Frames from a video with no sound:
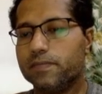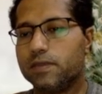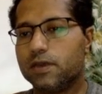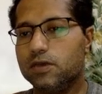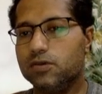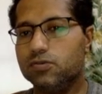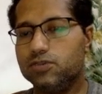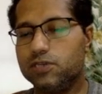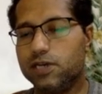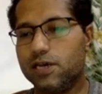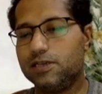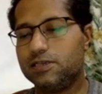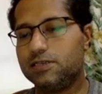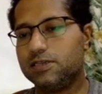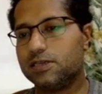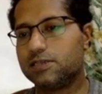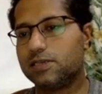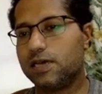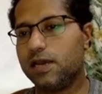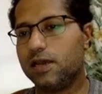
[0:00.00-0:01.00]
you change
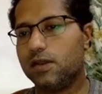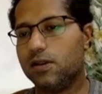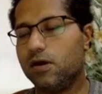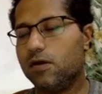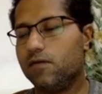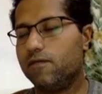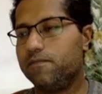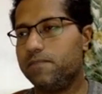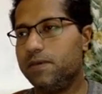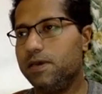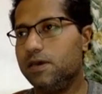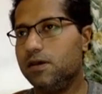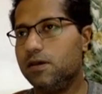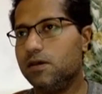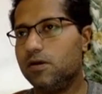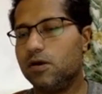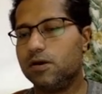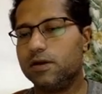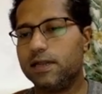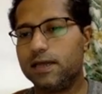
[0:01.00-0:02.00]
the sign of p
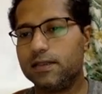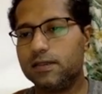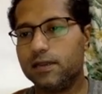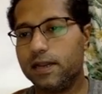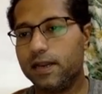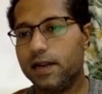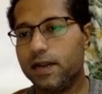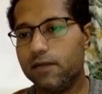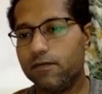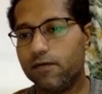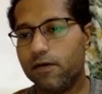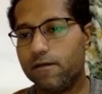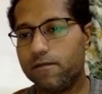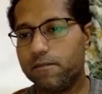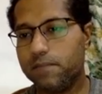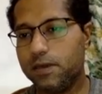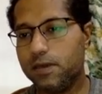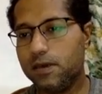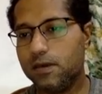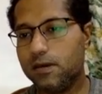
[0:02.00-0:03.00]
or take the negative of
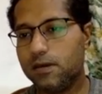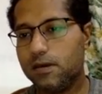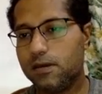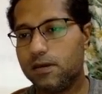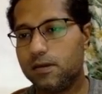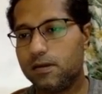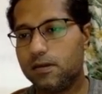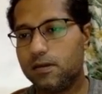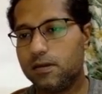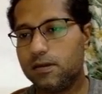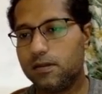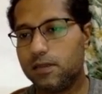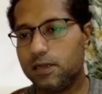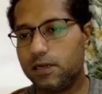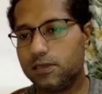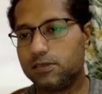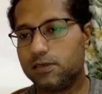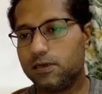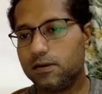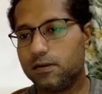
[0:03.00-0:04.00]
p,
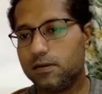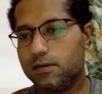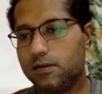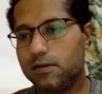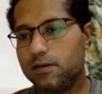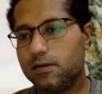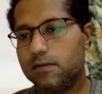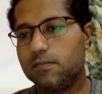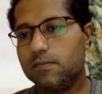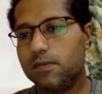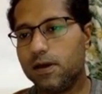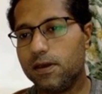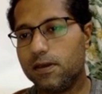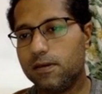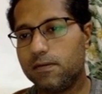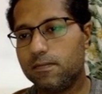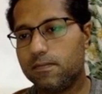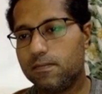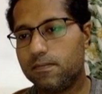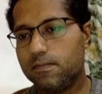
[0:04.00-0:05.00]
that's it, by
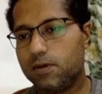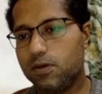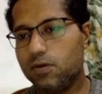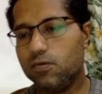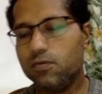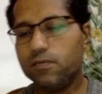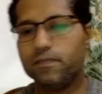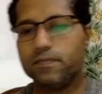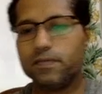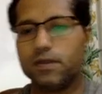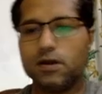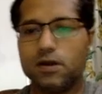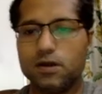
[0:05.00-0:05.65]
q.